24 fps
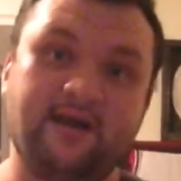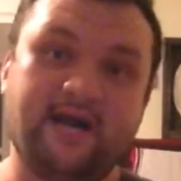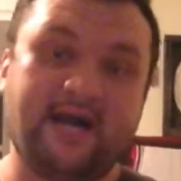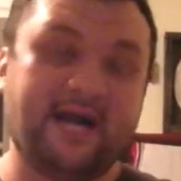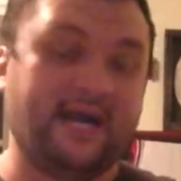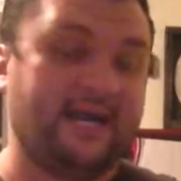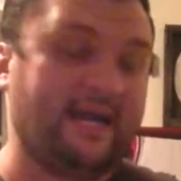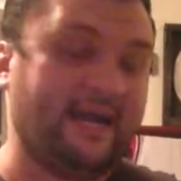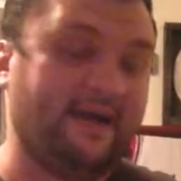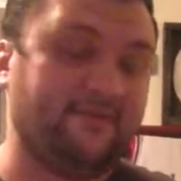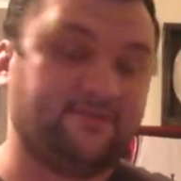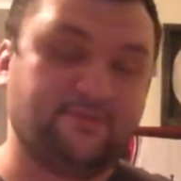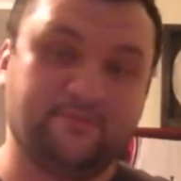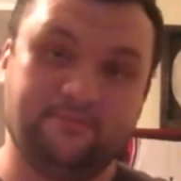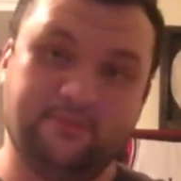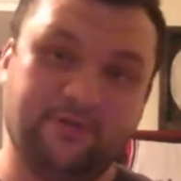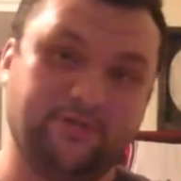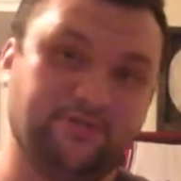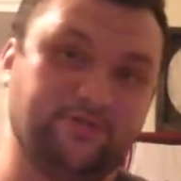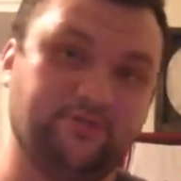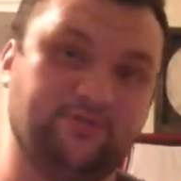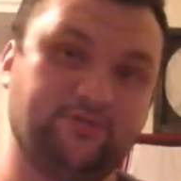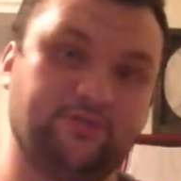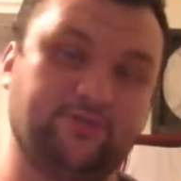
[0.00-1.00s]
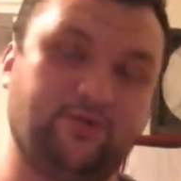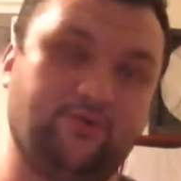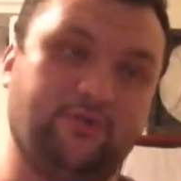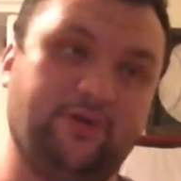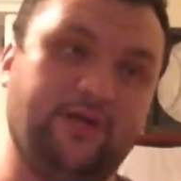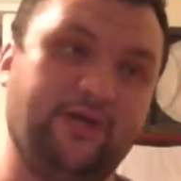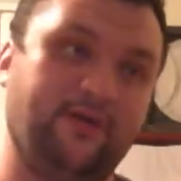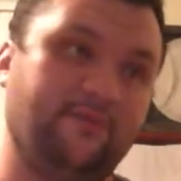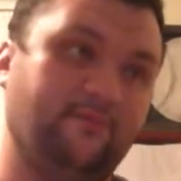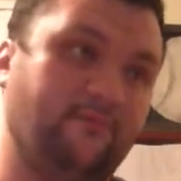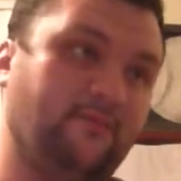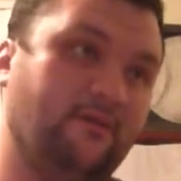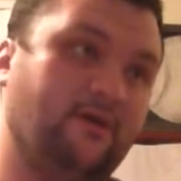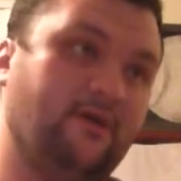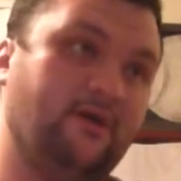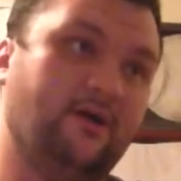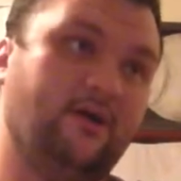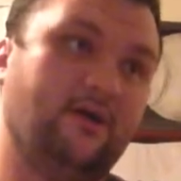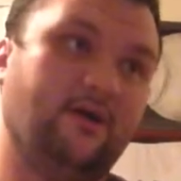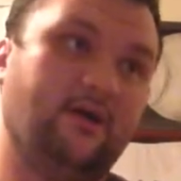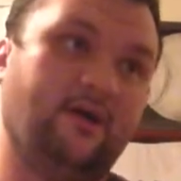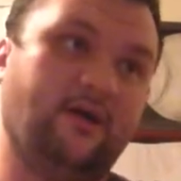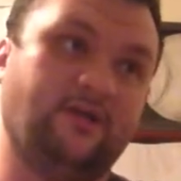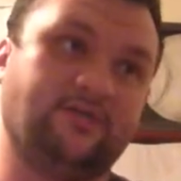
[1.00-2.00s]
I had to mention Scream
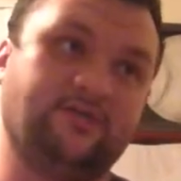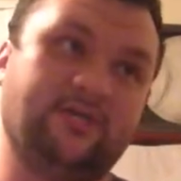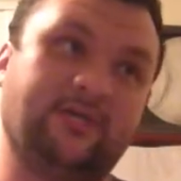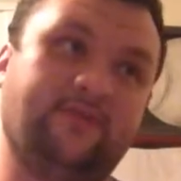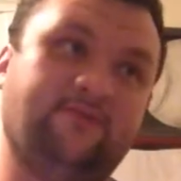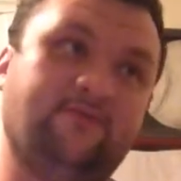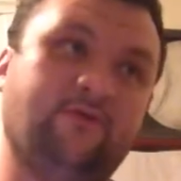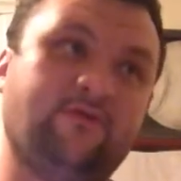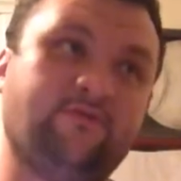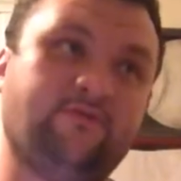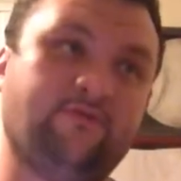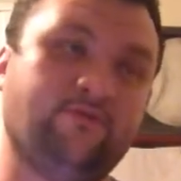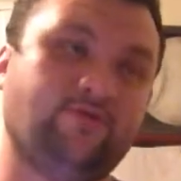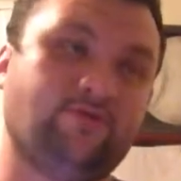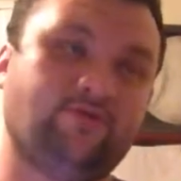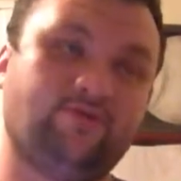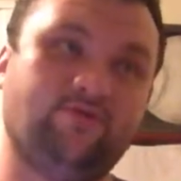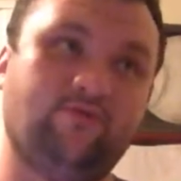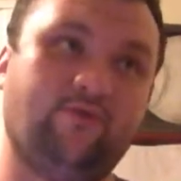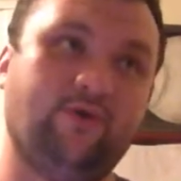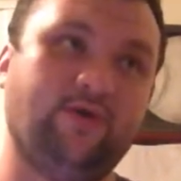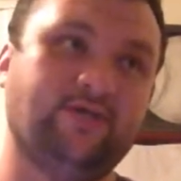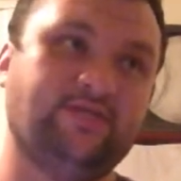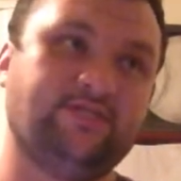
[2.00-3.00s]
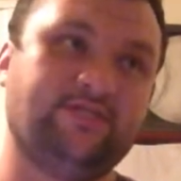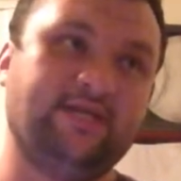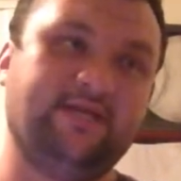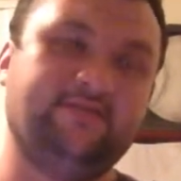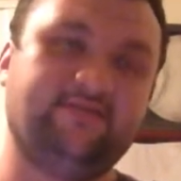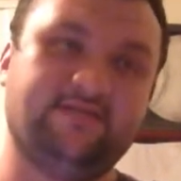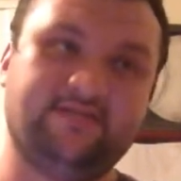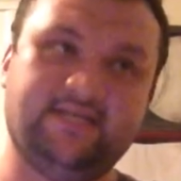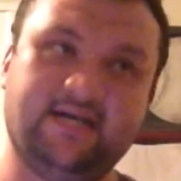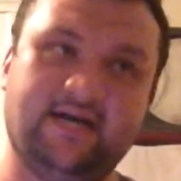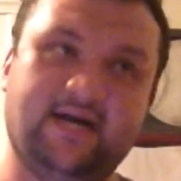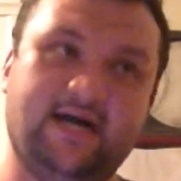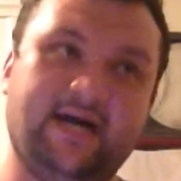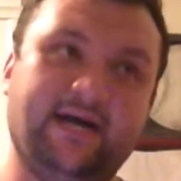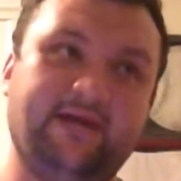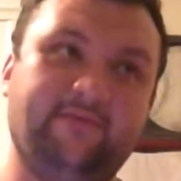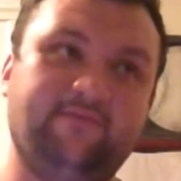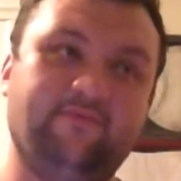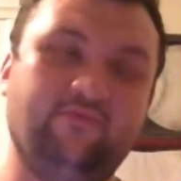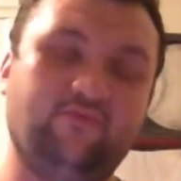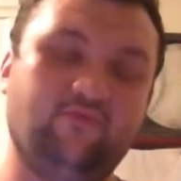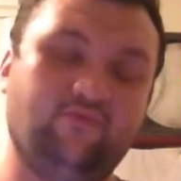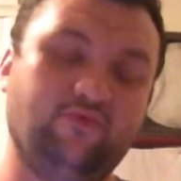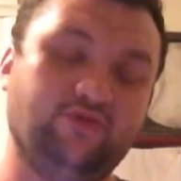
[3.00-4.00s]
because I thought this twist at the
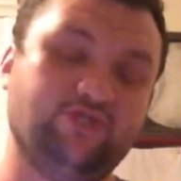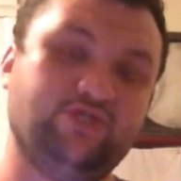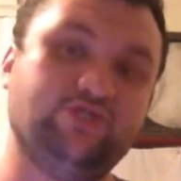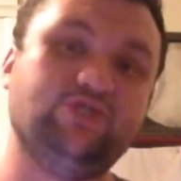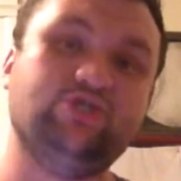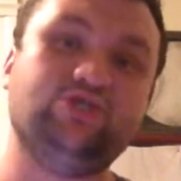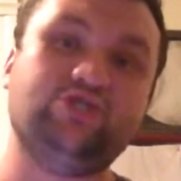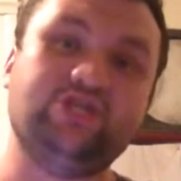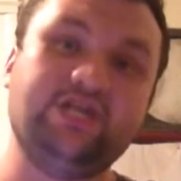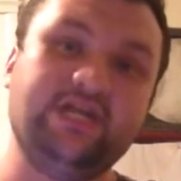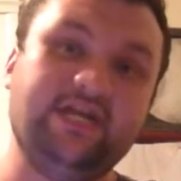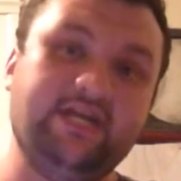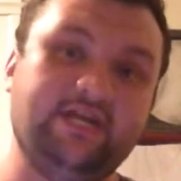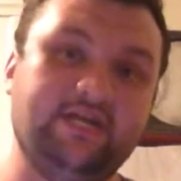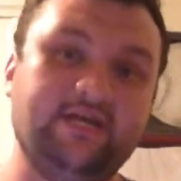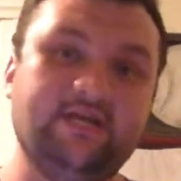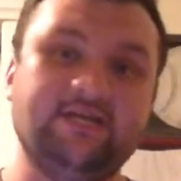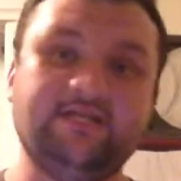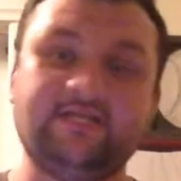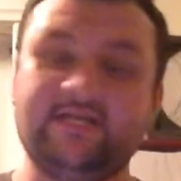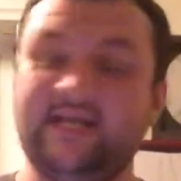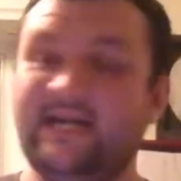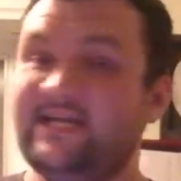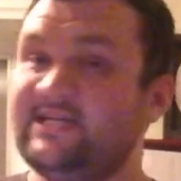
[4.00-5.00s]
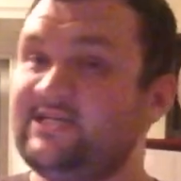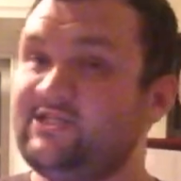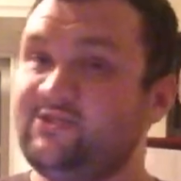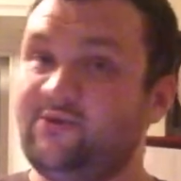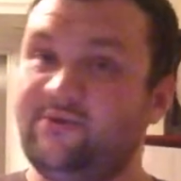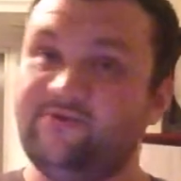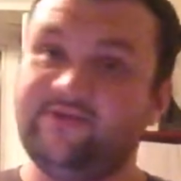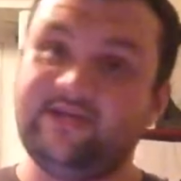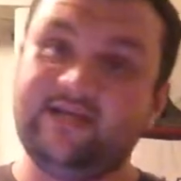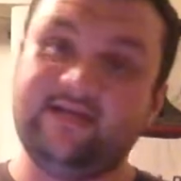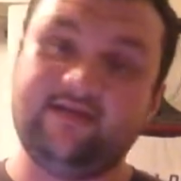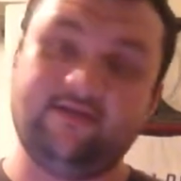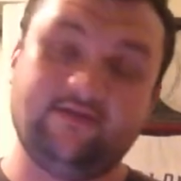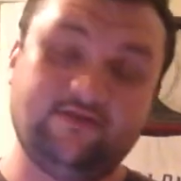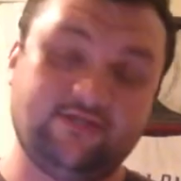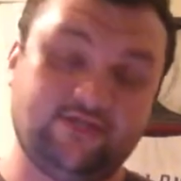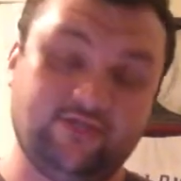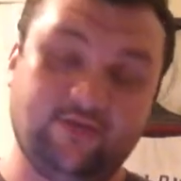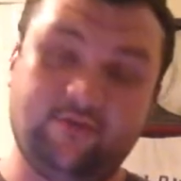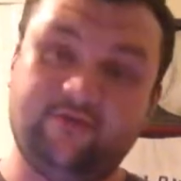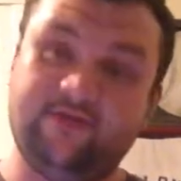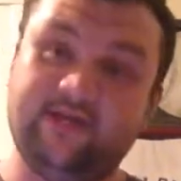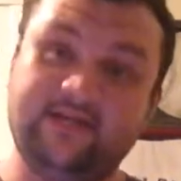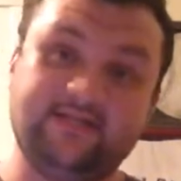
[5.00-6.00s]
time was genius, and I still think
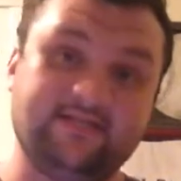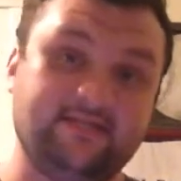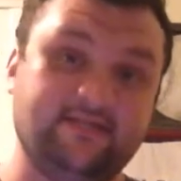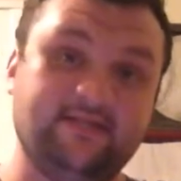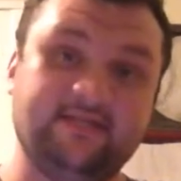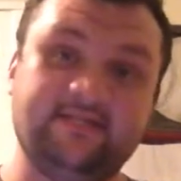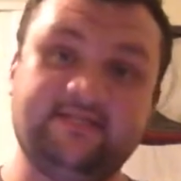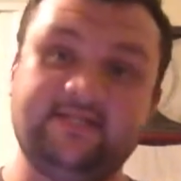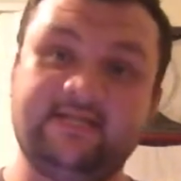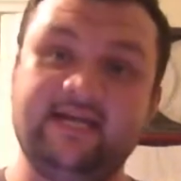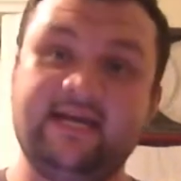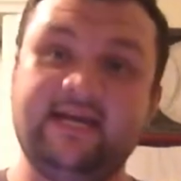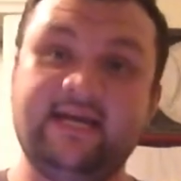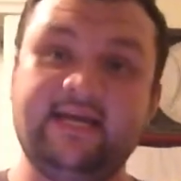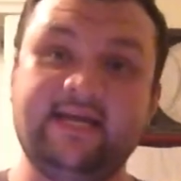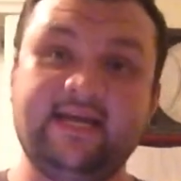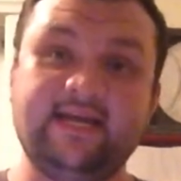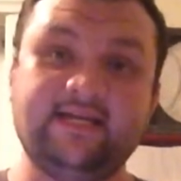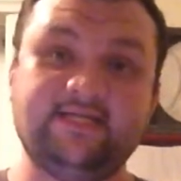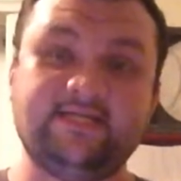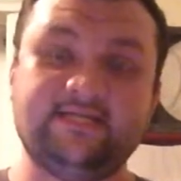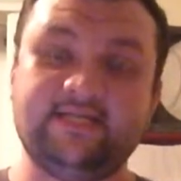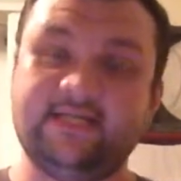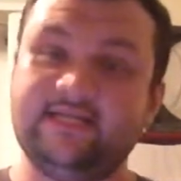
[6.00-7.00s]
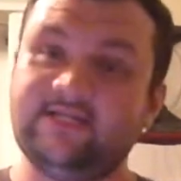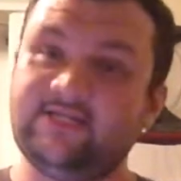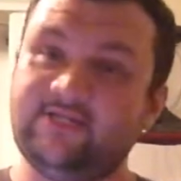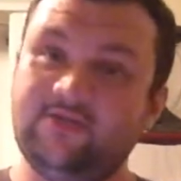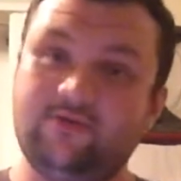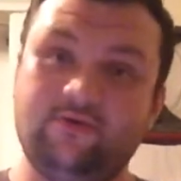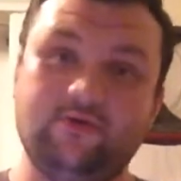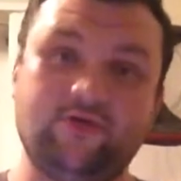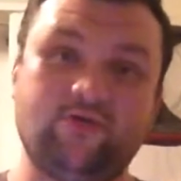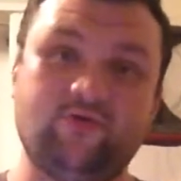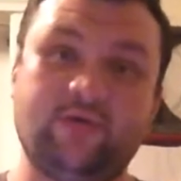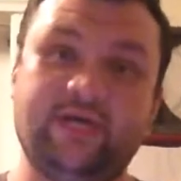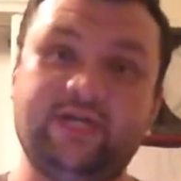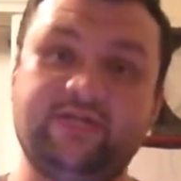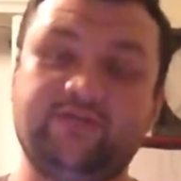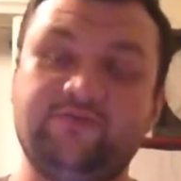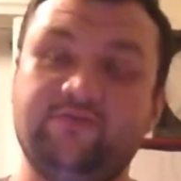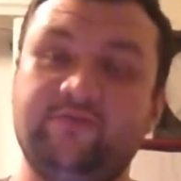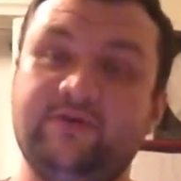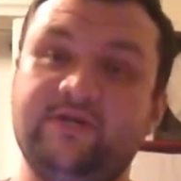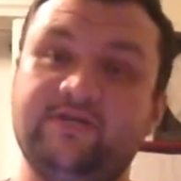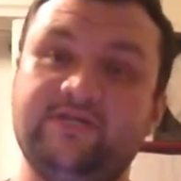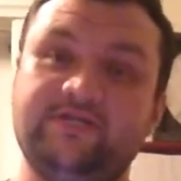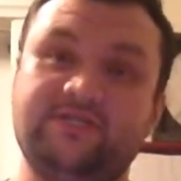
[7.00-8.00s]
to this day it's still a great
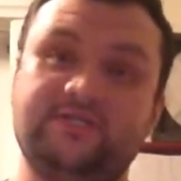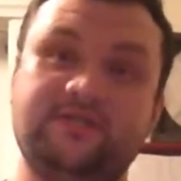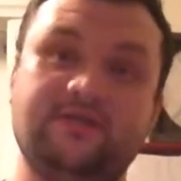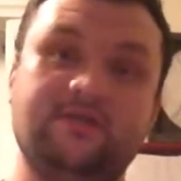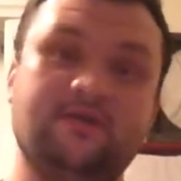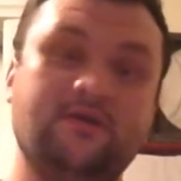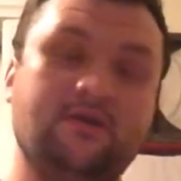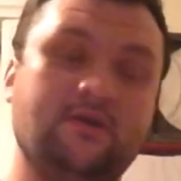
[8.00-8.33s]
twist.